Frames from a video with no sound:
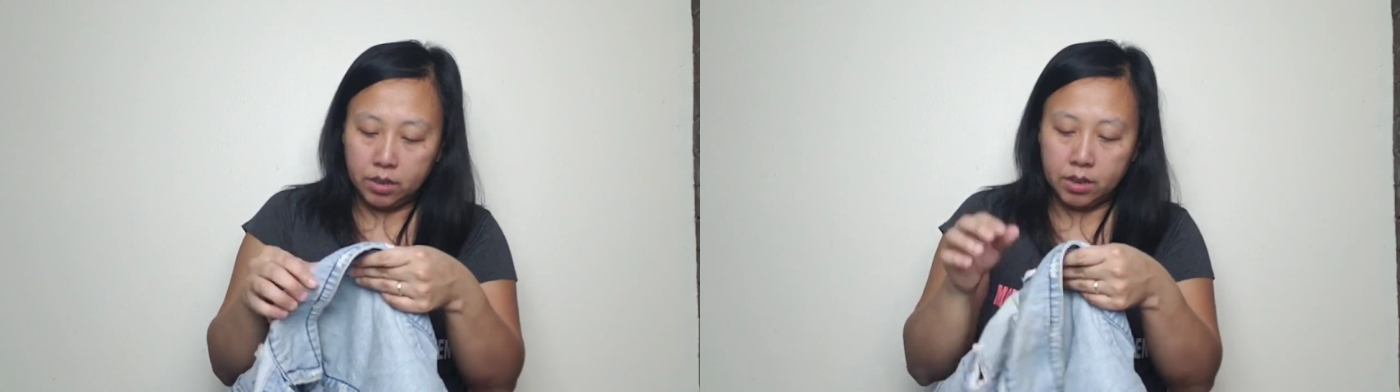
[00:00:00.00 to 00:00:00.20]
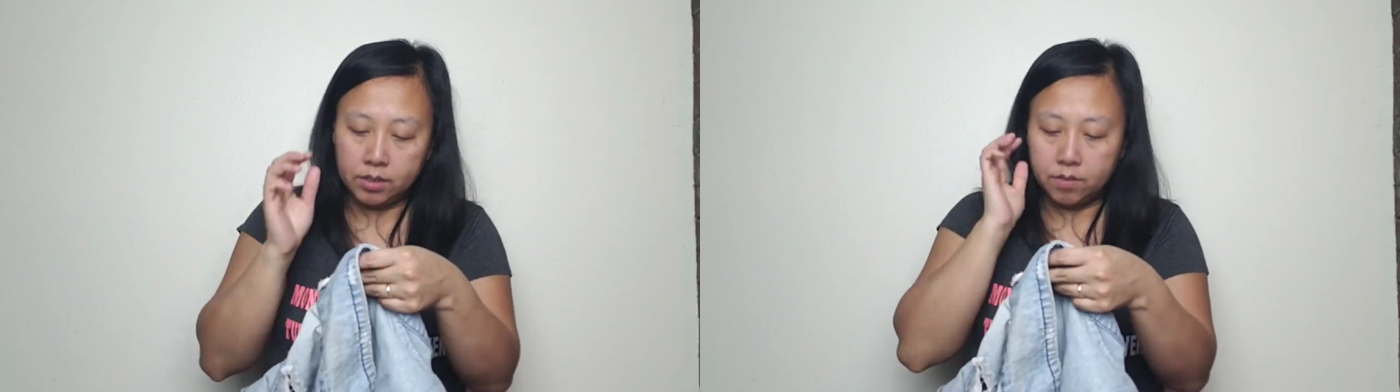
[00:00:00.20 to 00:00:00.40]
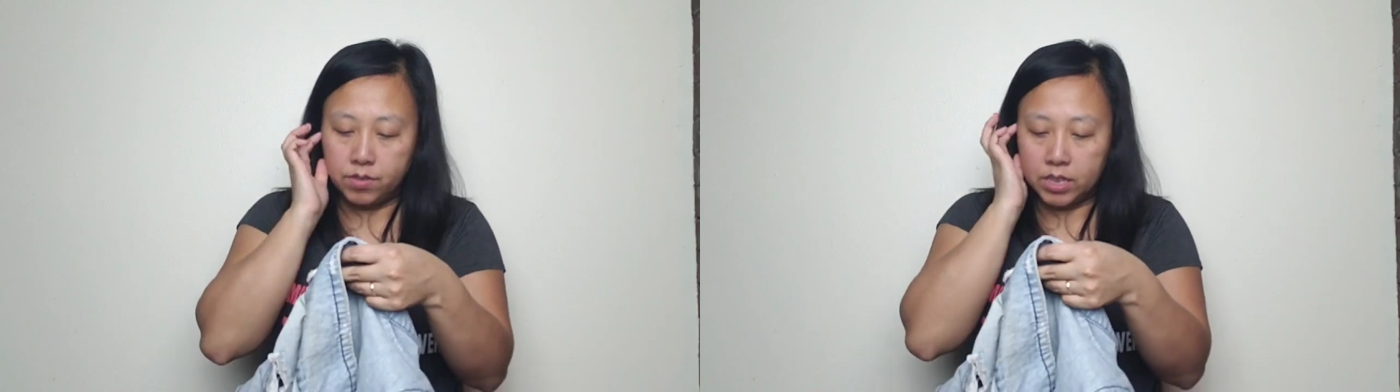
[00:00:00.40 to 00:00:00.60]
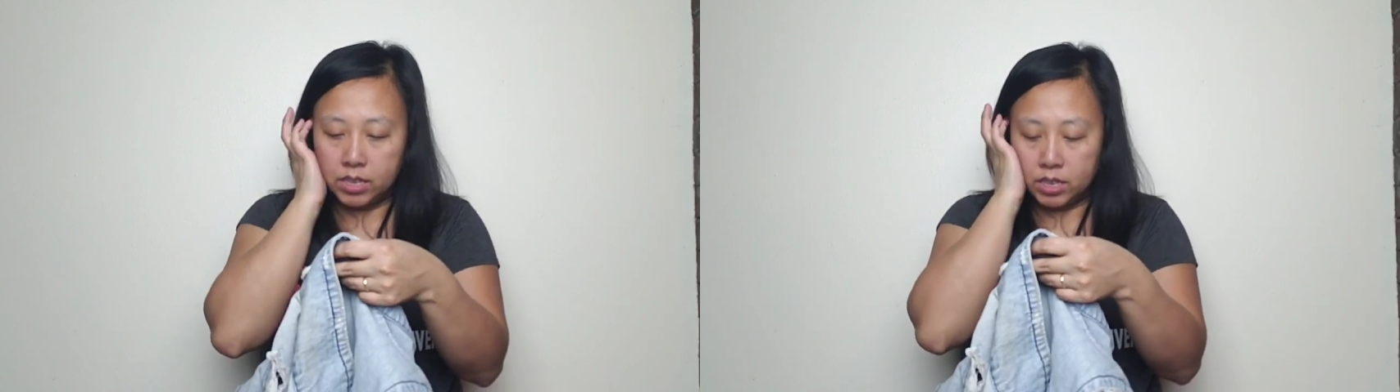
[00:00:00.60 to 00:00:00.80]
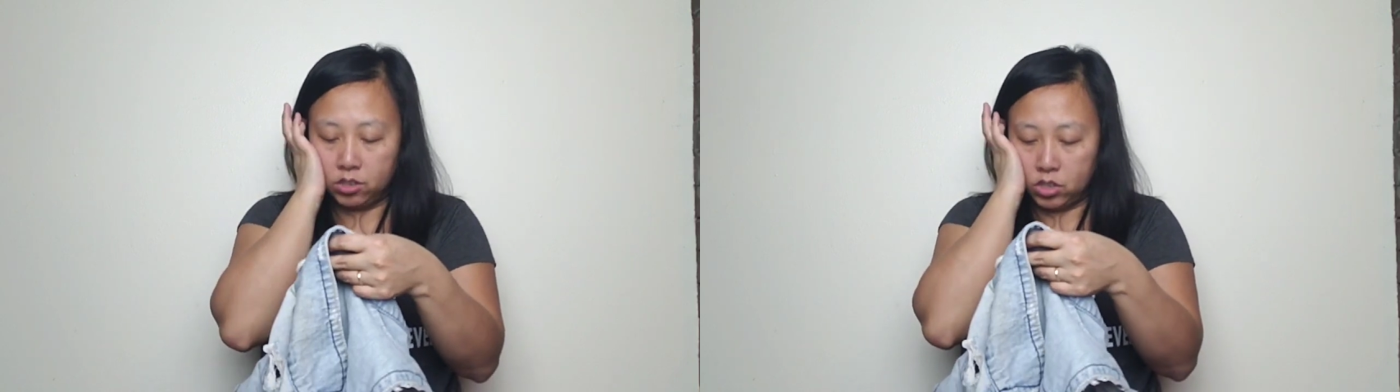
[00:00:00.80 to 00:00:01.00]
It's
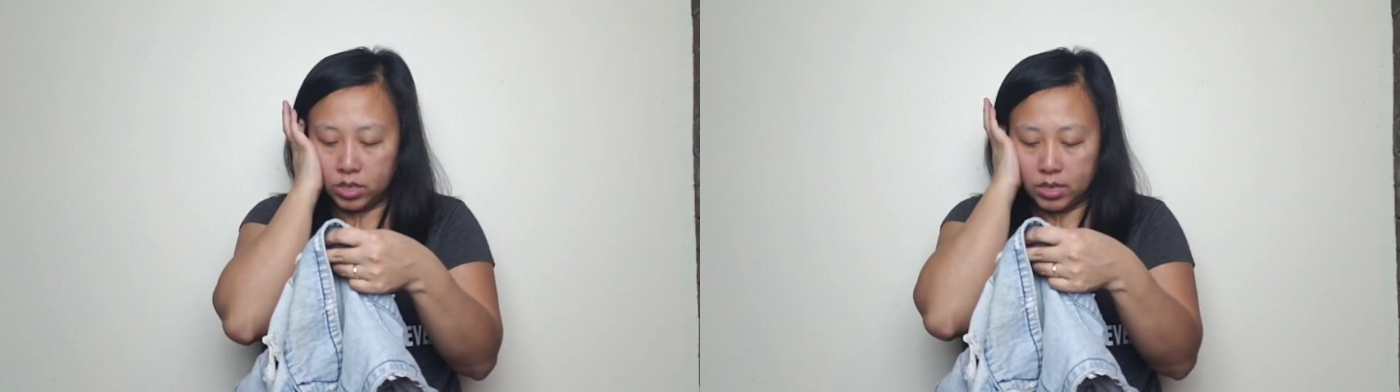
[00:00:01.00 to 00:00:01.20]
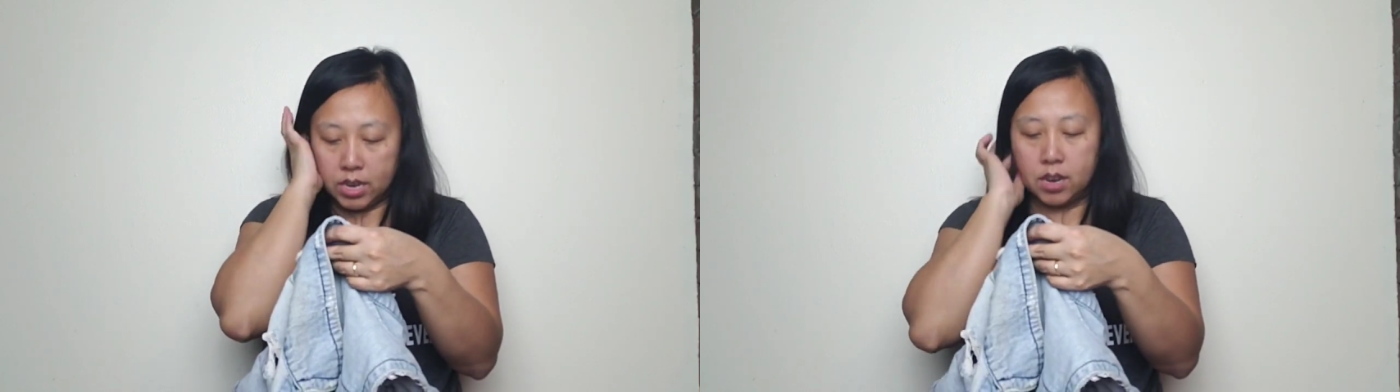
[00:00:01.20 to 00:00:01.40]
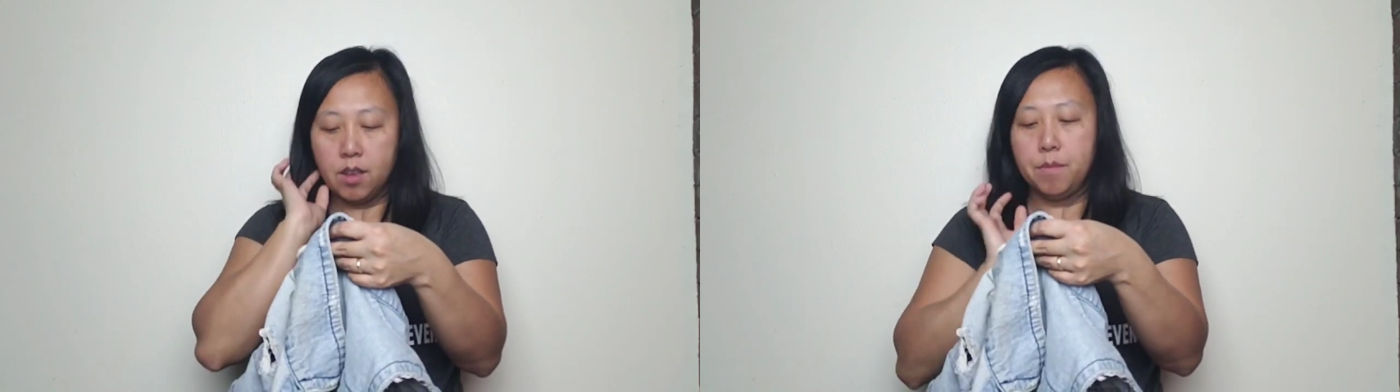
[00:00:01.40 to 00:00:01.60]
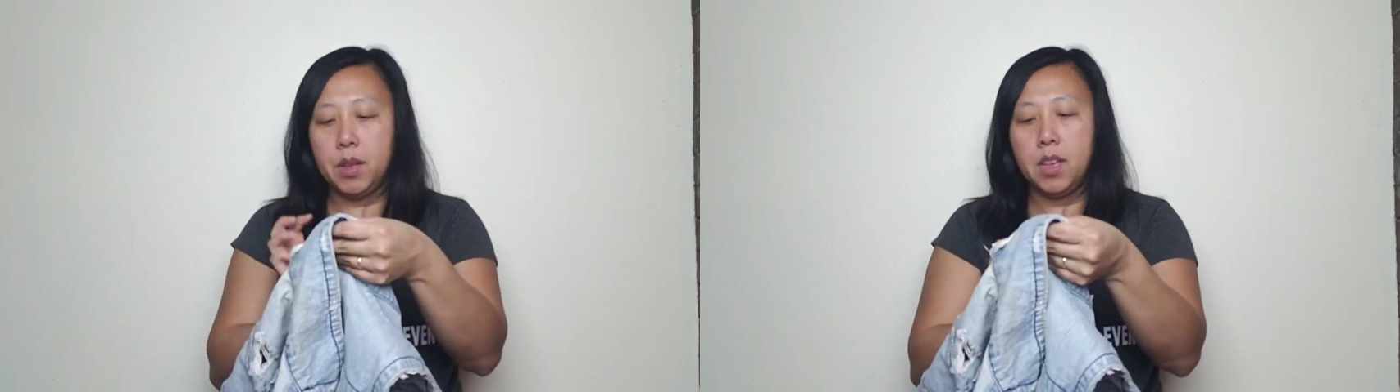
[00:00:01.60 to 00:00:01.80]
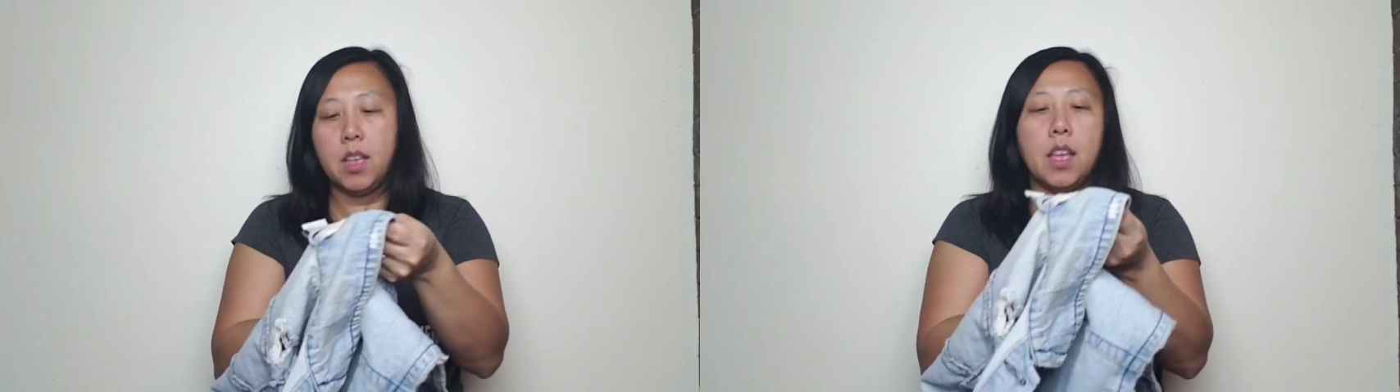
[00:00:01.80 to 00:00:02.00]
vintage denim
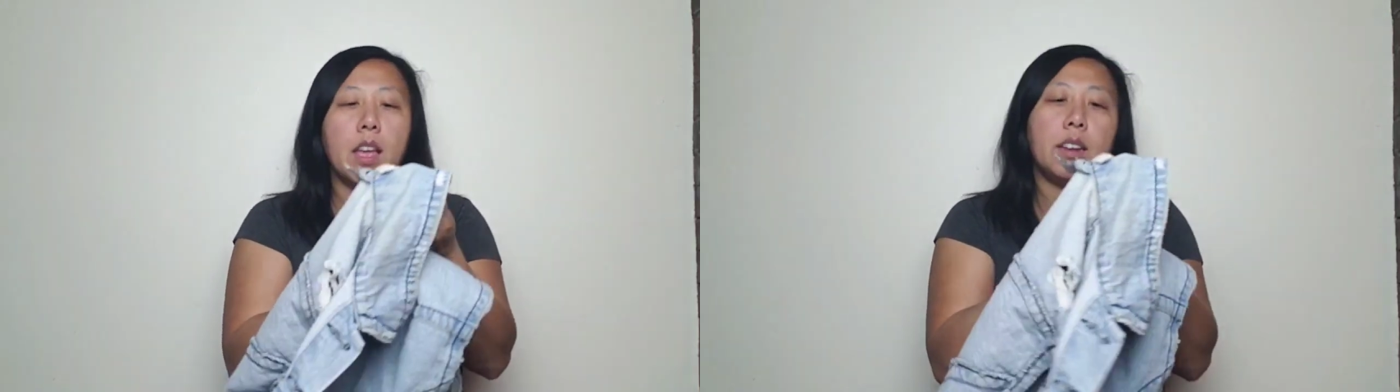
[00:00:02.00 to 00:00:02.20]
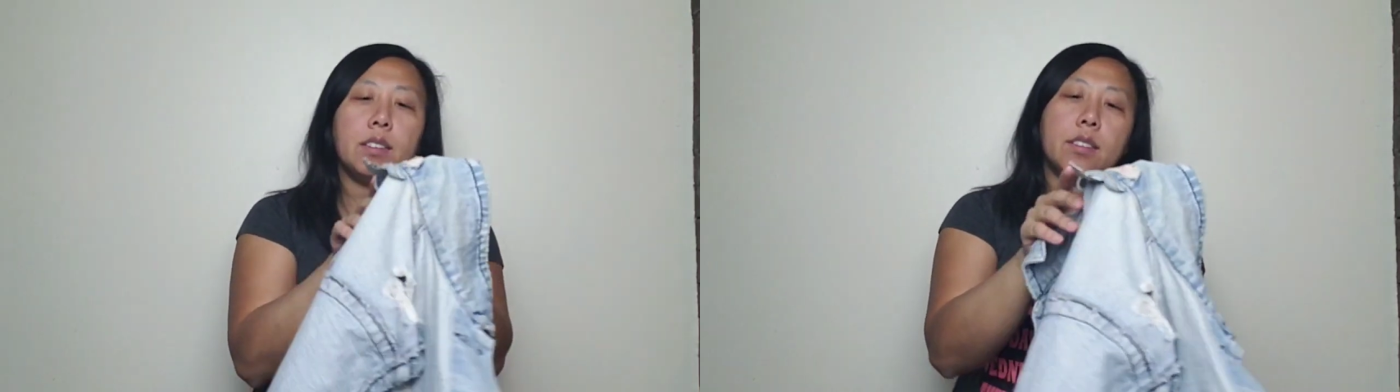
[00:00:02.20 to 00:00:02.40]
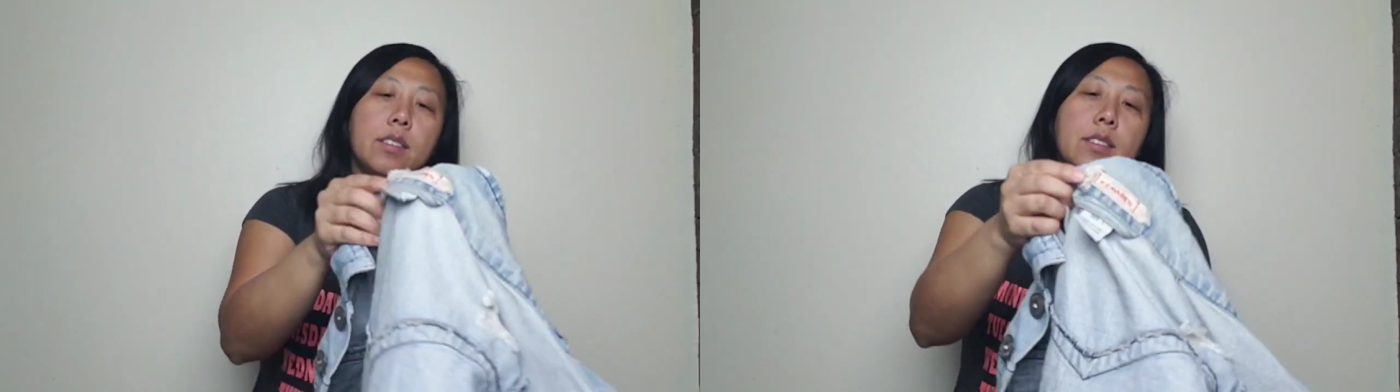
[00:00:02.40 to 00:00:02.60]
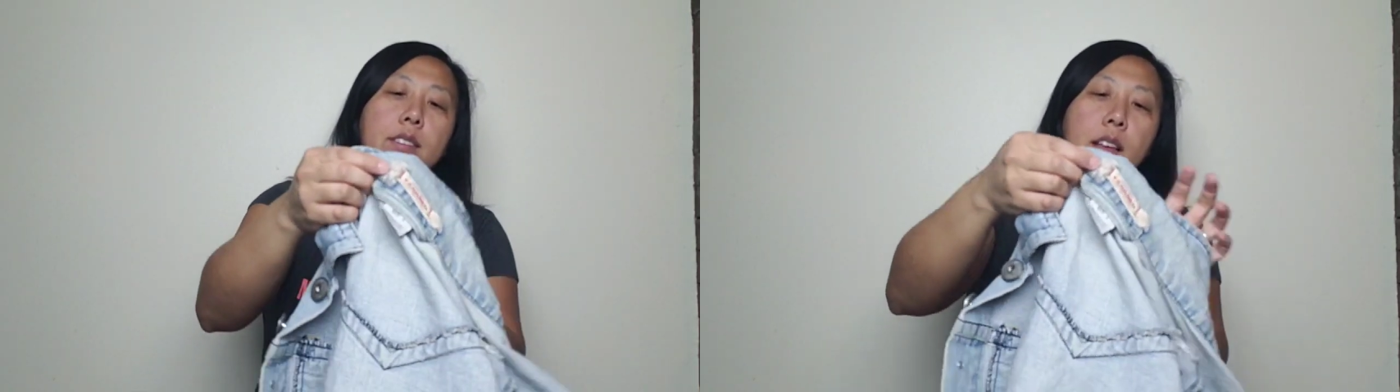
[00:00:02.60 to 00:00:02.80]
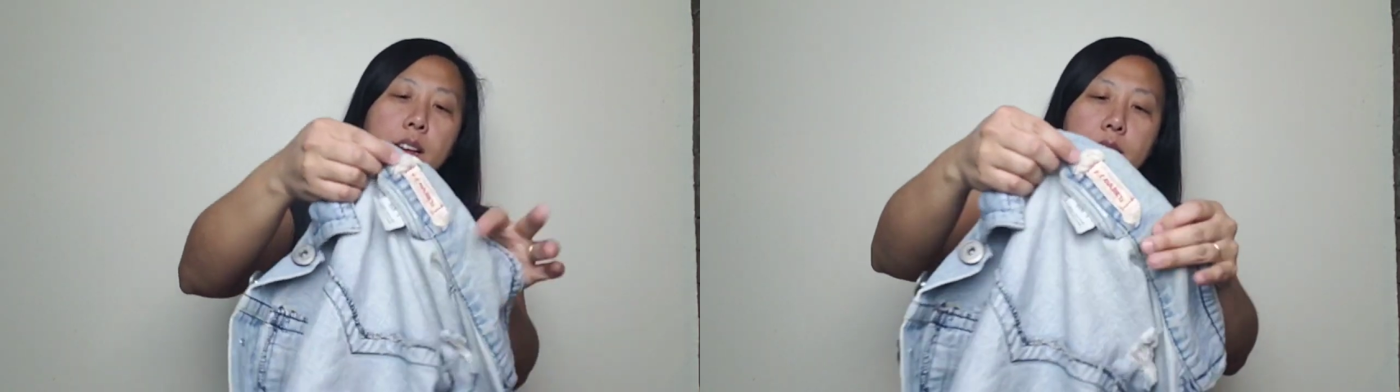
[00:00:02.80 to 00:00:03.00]
and this is
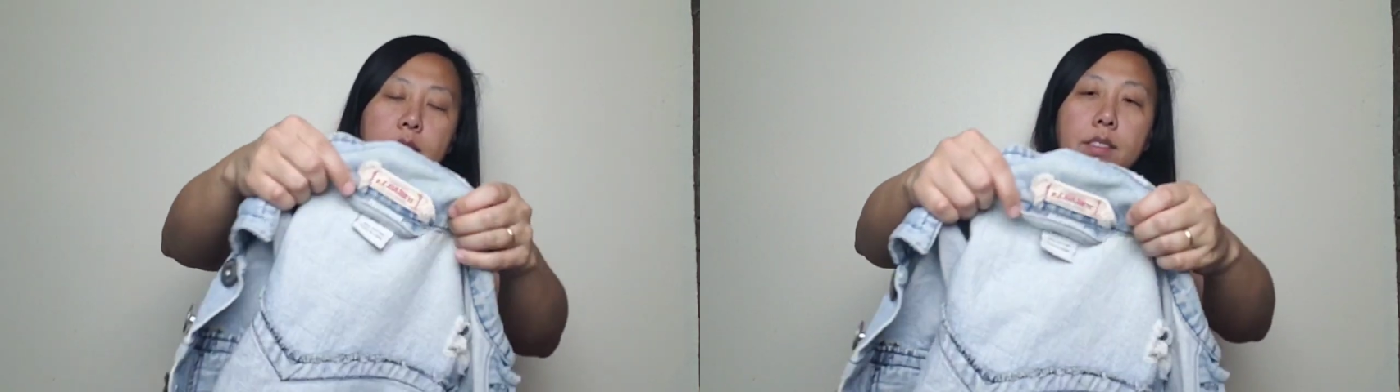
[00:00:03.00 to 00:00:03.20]
size